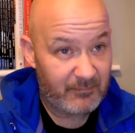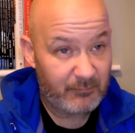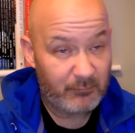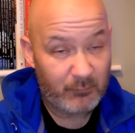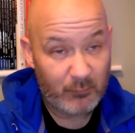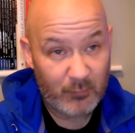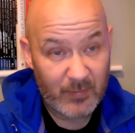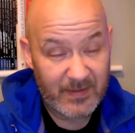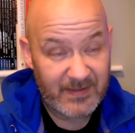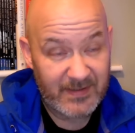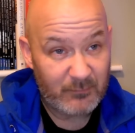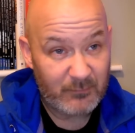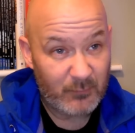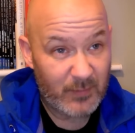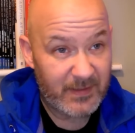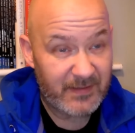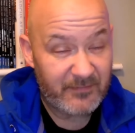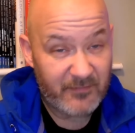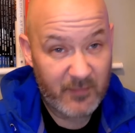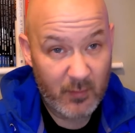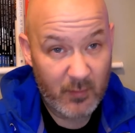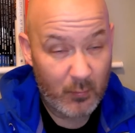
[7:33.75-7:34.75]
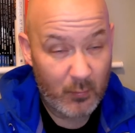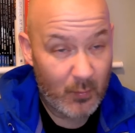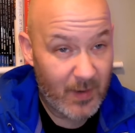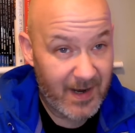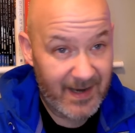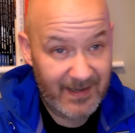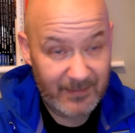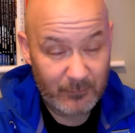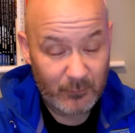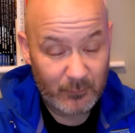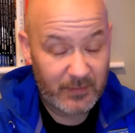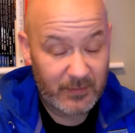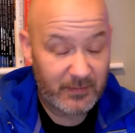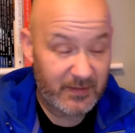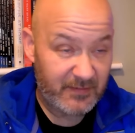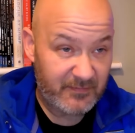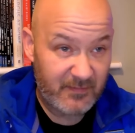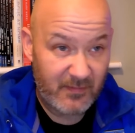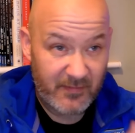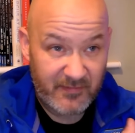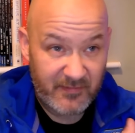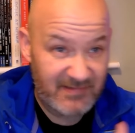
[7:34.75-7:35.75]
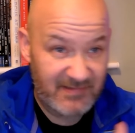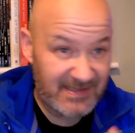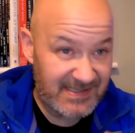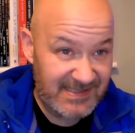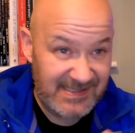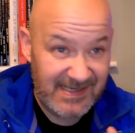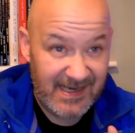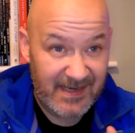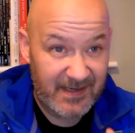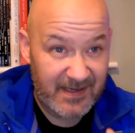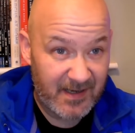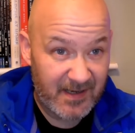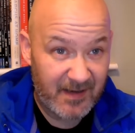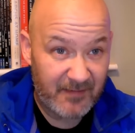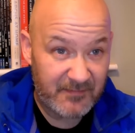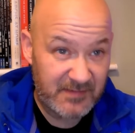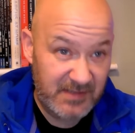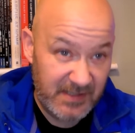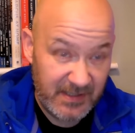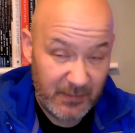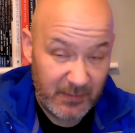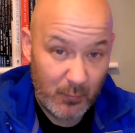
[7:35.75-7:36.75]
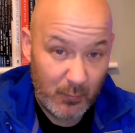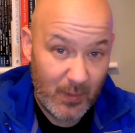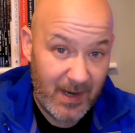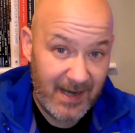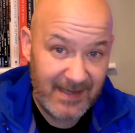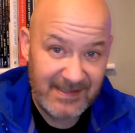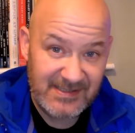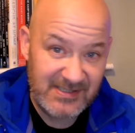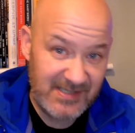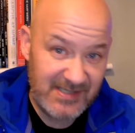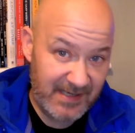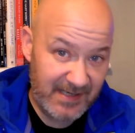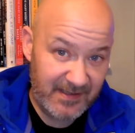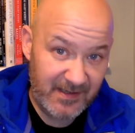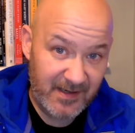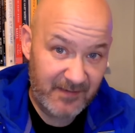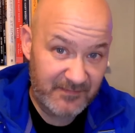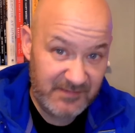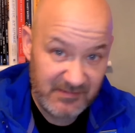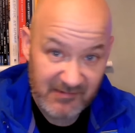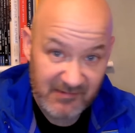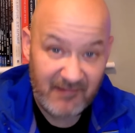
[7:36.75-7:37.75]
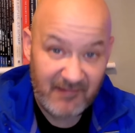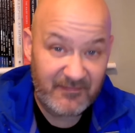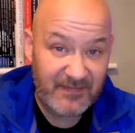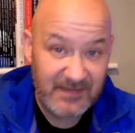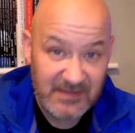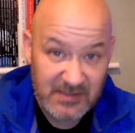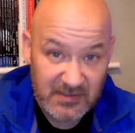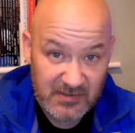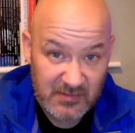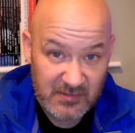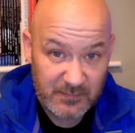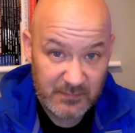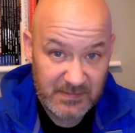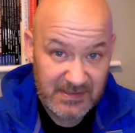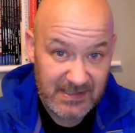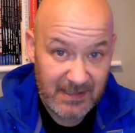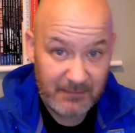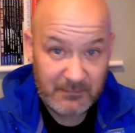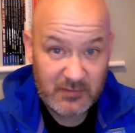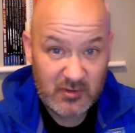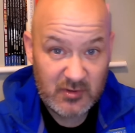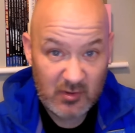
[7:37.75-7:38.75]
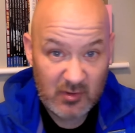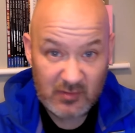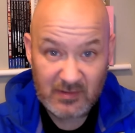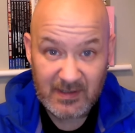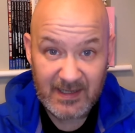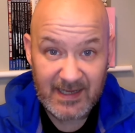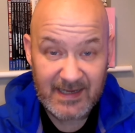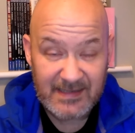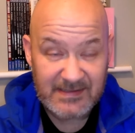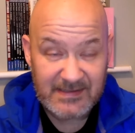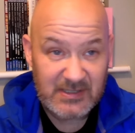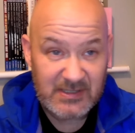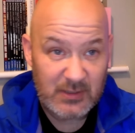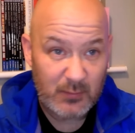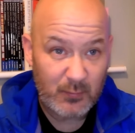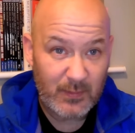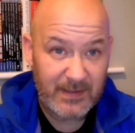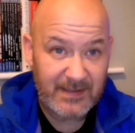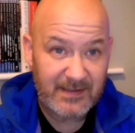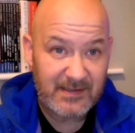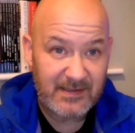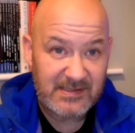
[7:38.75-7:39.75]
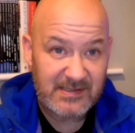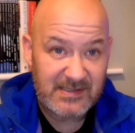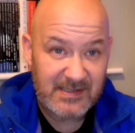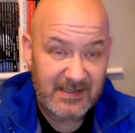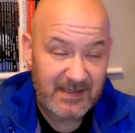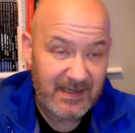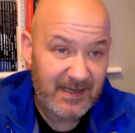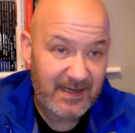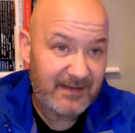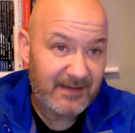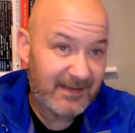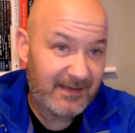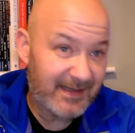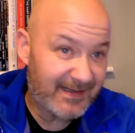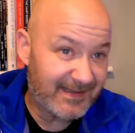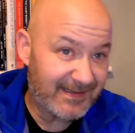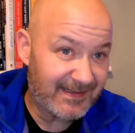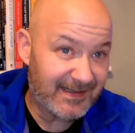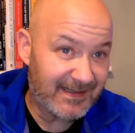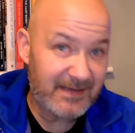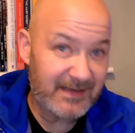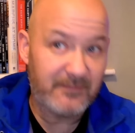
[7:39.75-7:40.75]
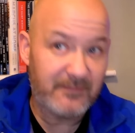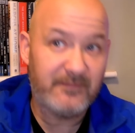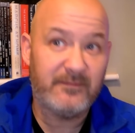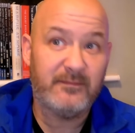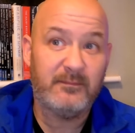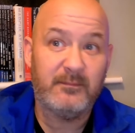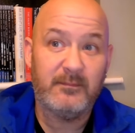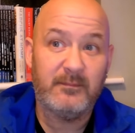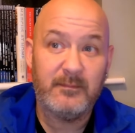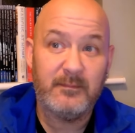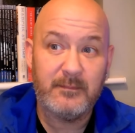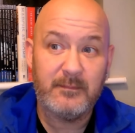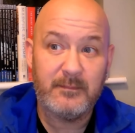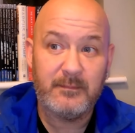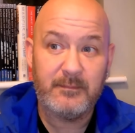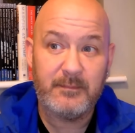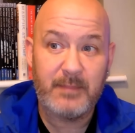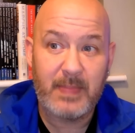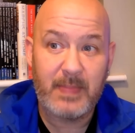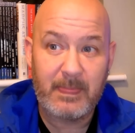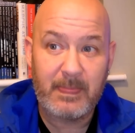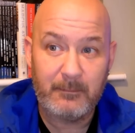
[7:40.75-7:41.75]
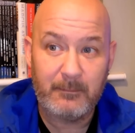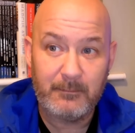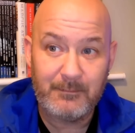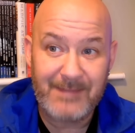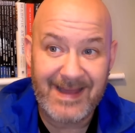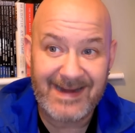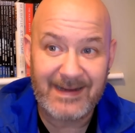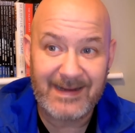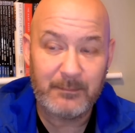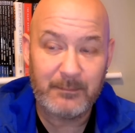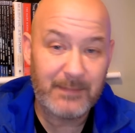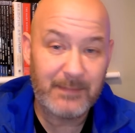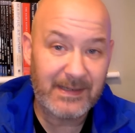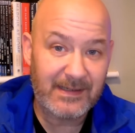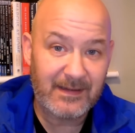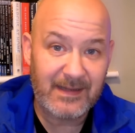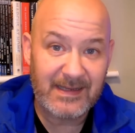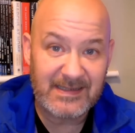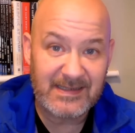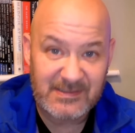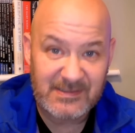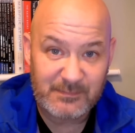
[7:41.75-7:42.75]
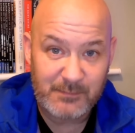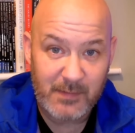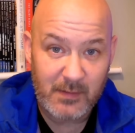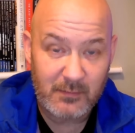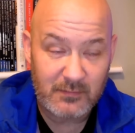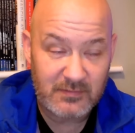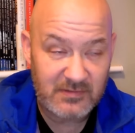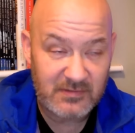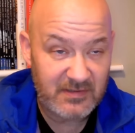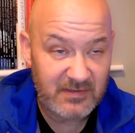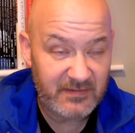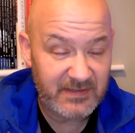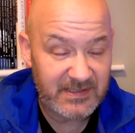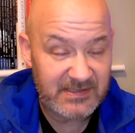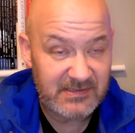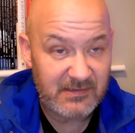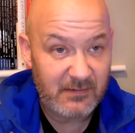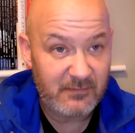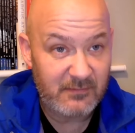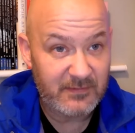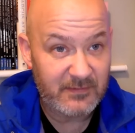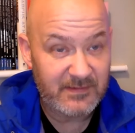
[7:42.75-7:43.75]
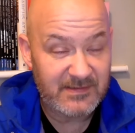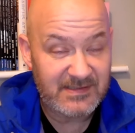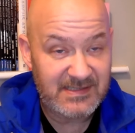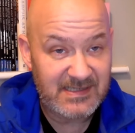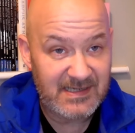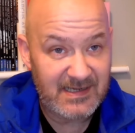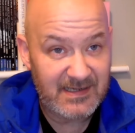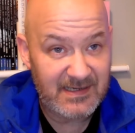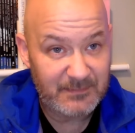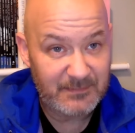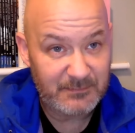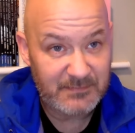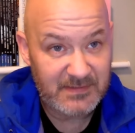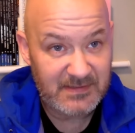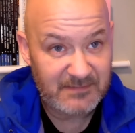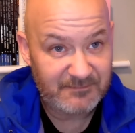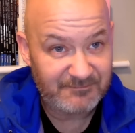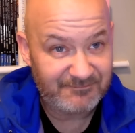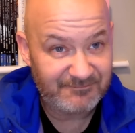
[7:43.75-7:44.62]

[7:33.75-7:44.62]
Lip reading: When you've got three set of halves and your wide set of halves are having to sometimes shuttle out to your wingers and leave man in middle exposed on his own at times.